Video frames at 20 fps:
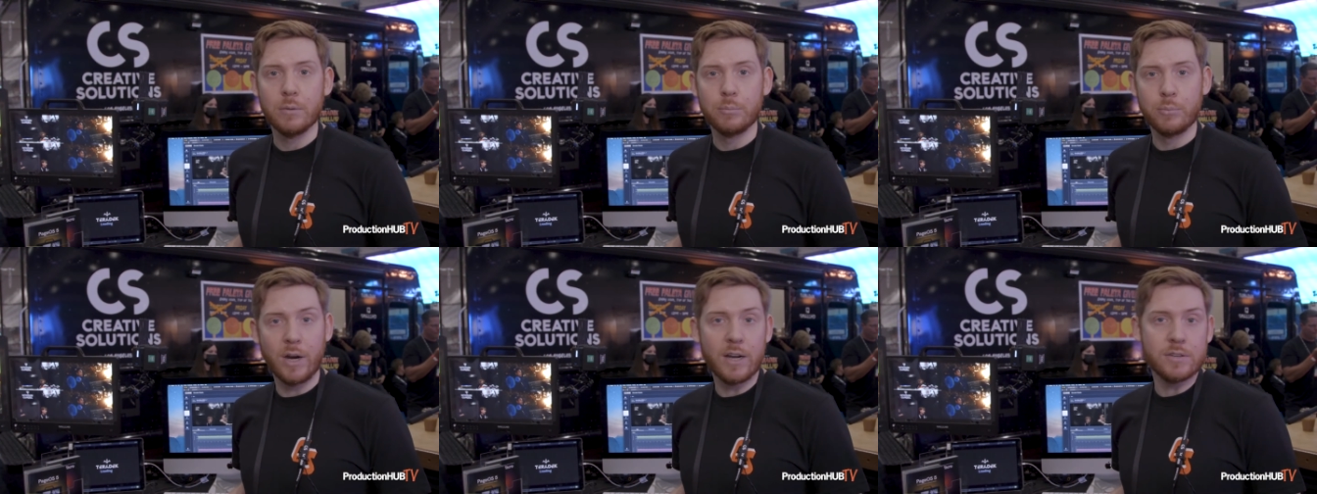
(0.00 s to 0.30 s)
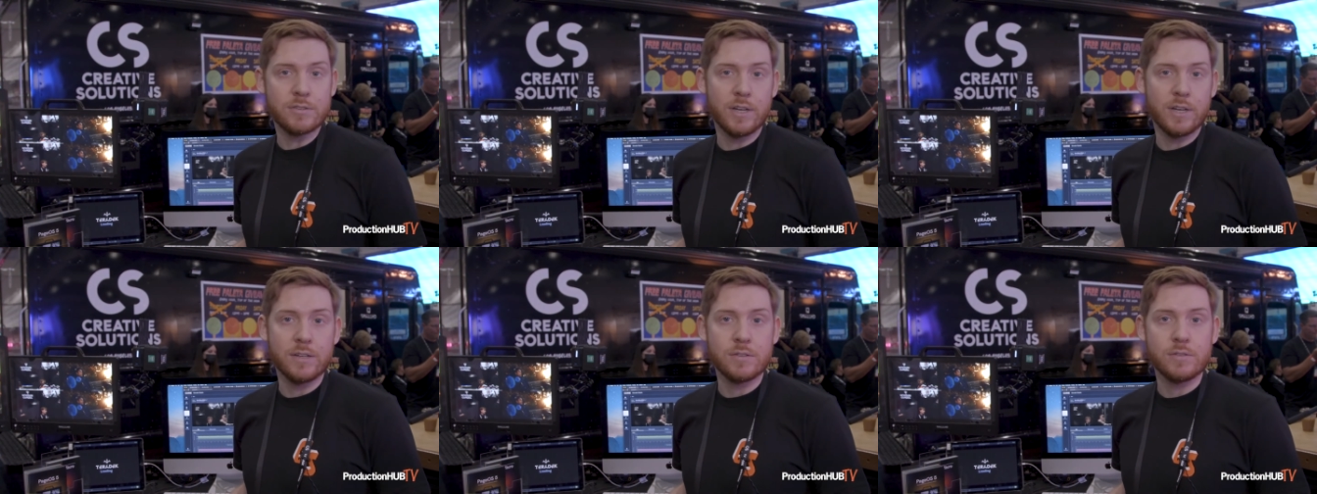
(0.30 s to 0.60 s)

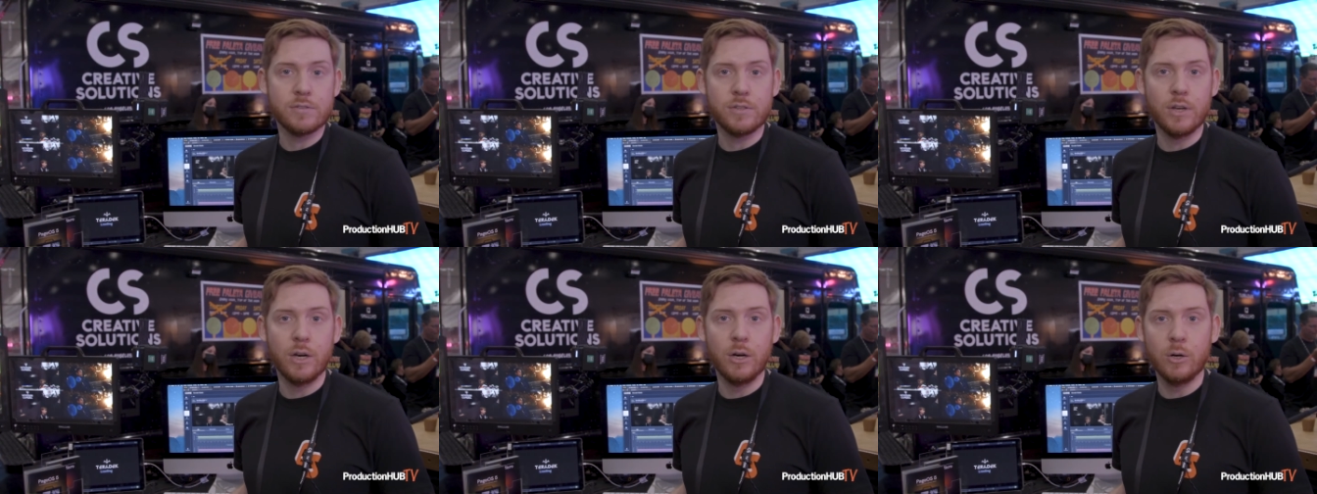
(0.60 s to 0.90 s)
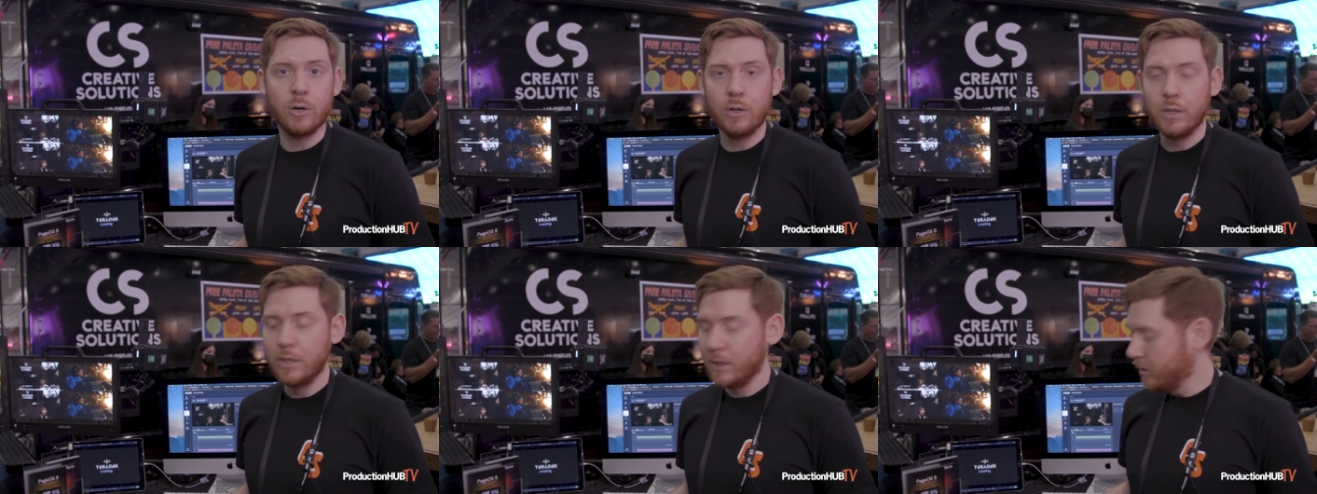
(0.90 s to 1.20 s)
process.
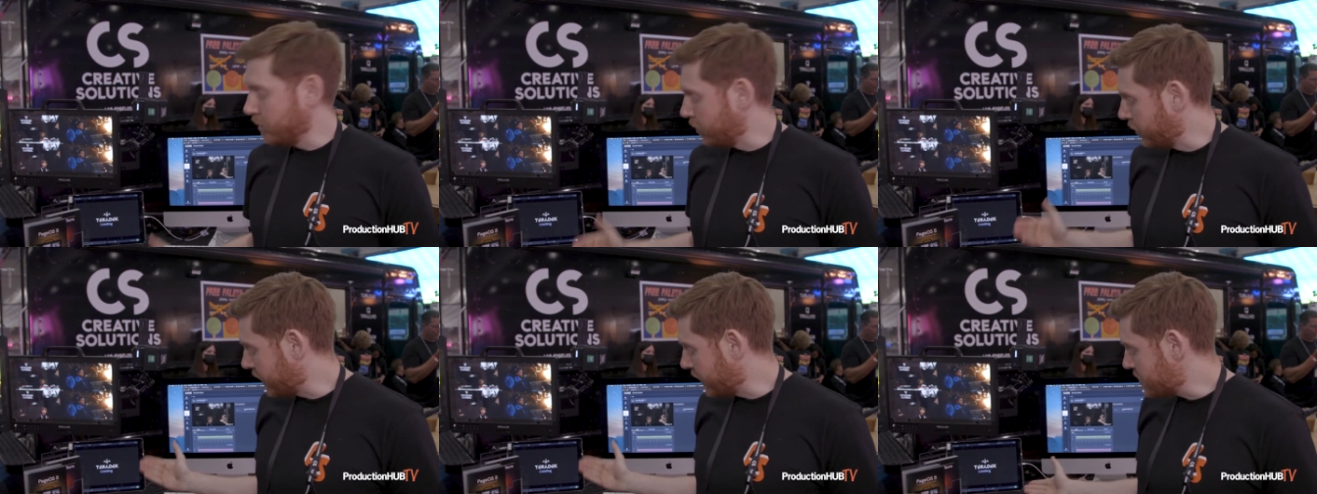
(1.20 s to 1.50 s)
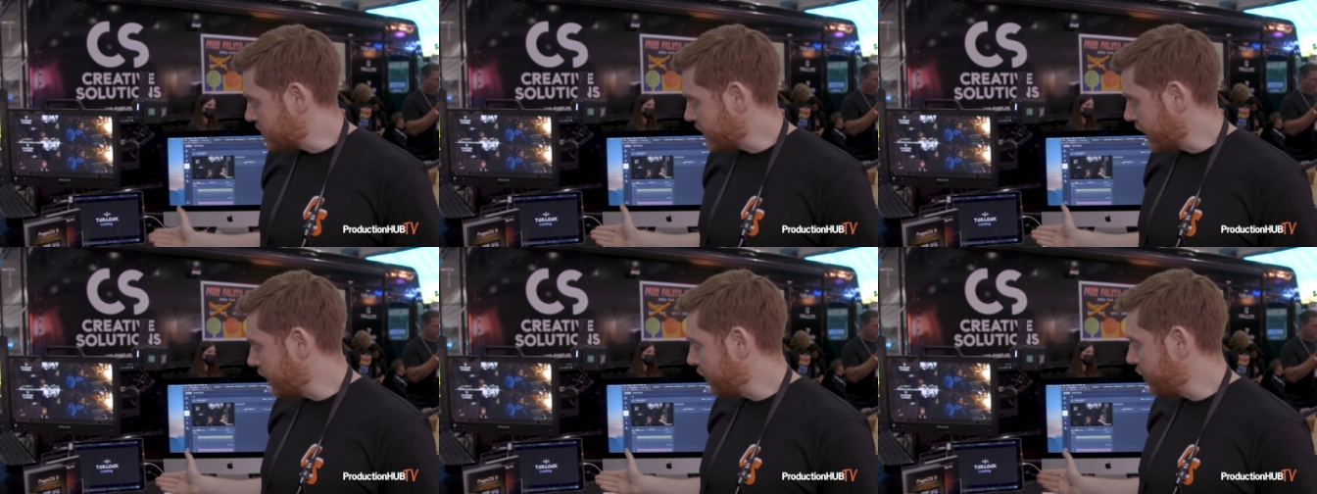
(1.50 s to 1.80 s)
So we're
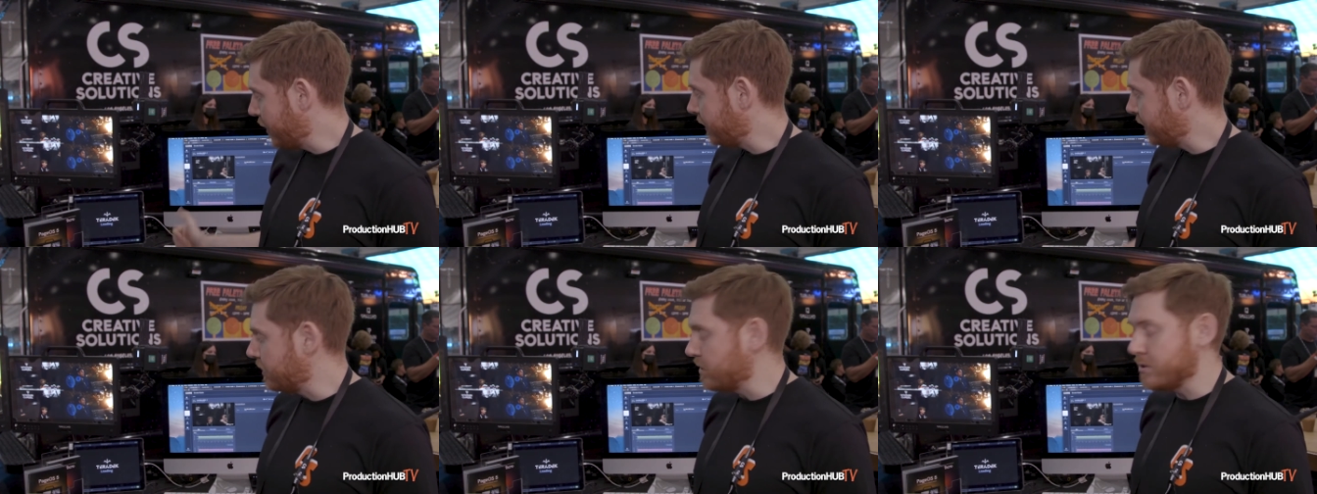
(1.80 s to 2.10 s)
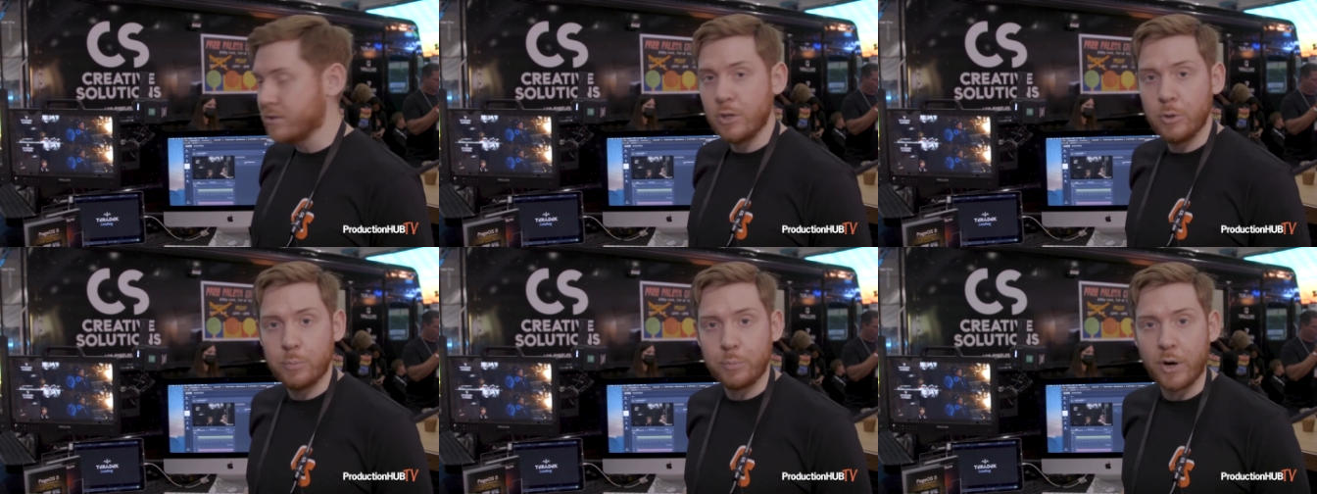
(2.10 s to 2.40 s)
excited about
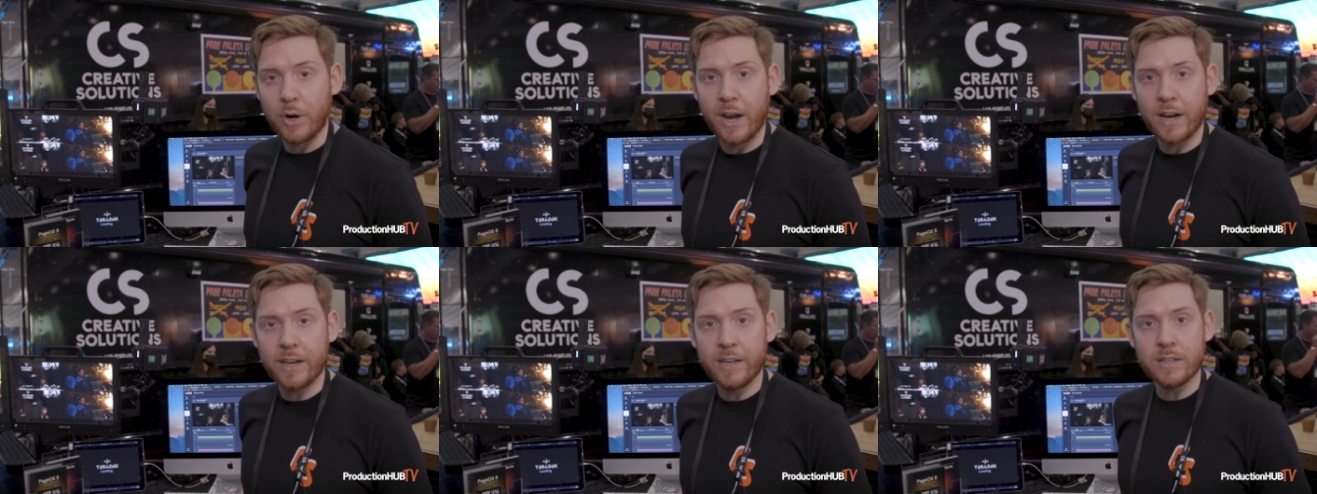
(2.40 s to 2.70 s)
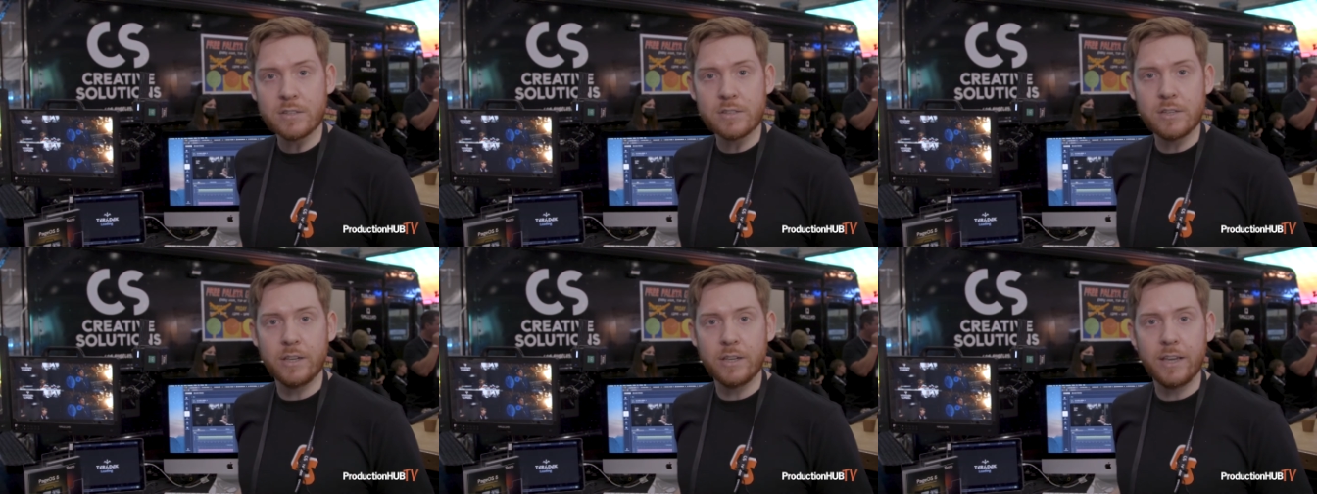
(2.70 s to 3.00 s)
this new
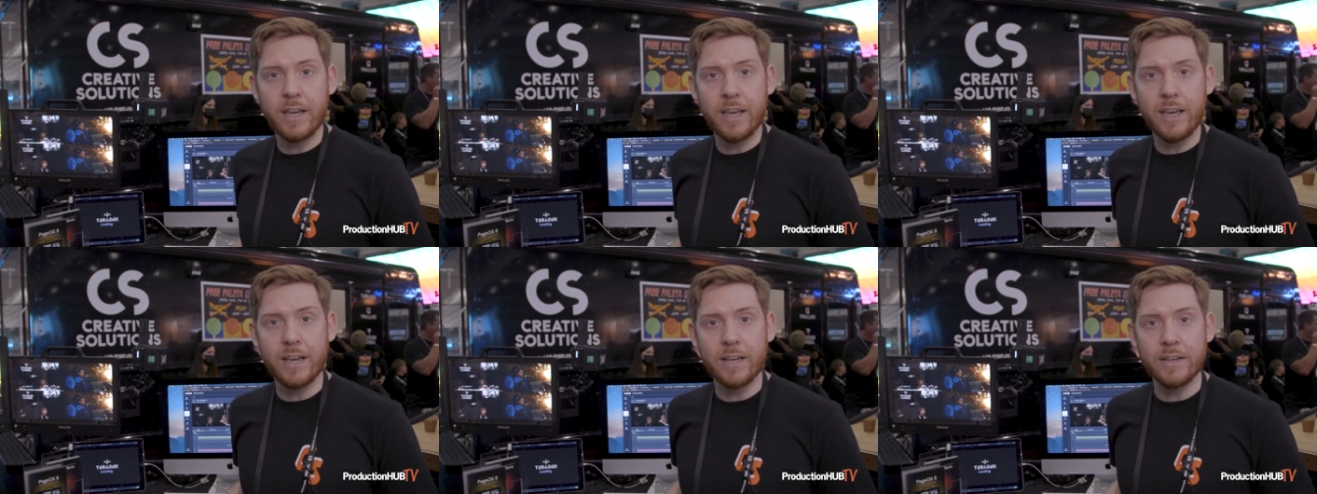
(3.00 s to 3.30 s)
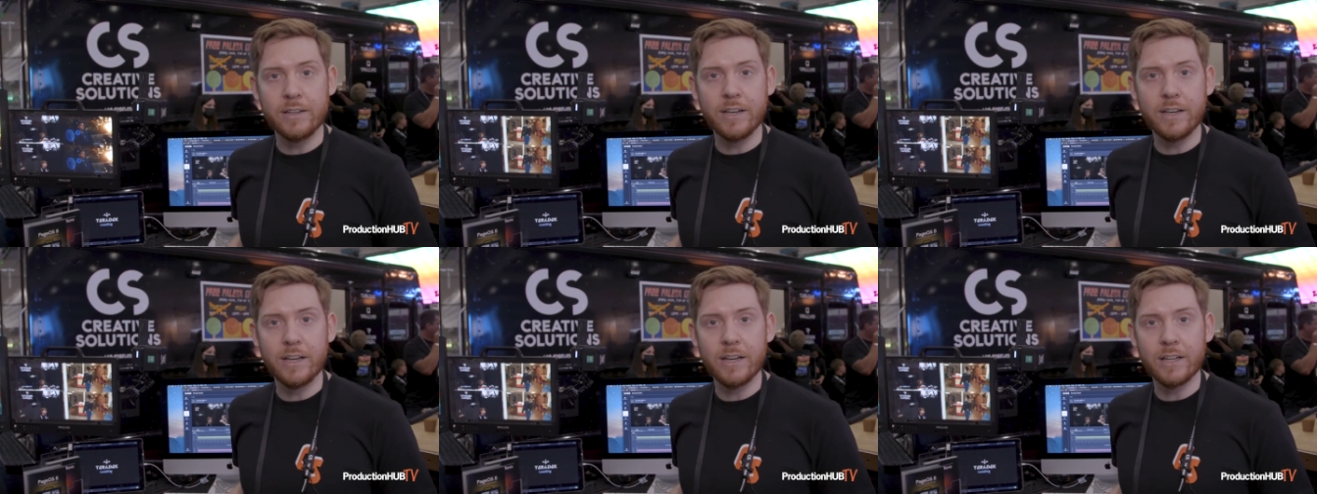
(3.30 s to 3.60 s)
product
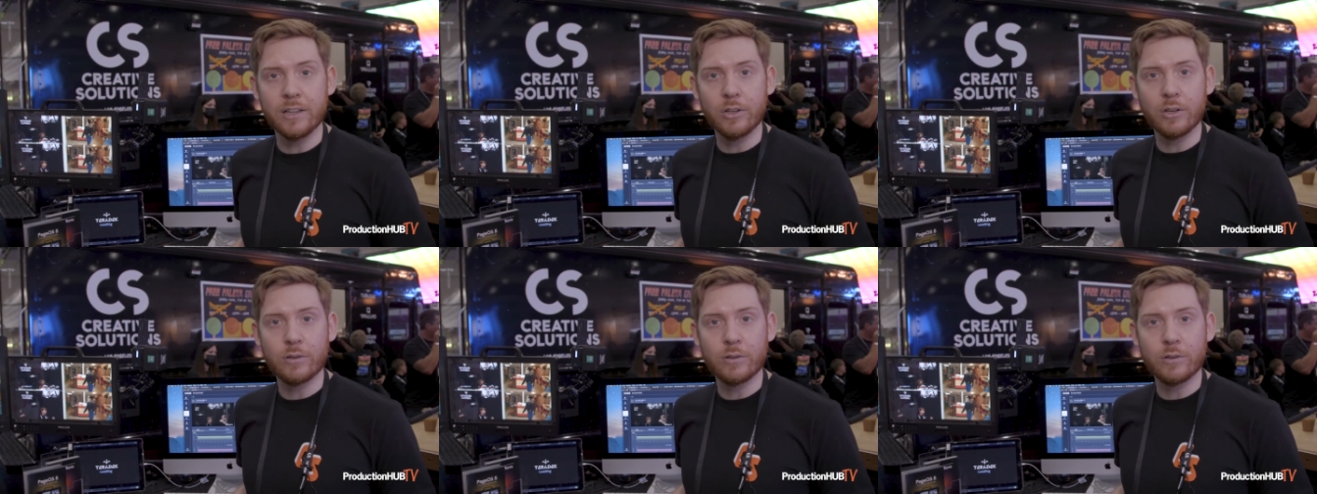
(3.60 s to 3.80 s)
and uh,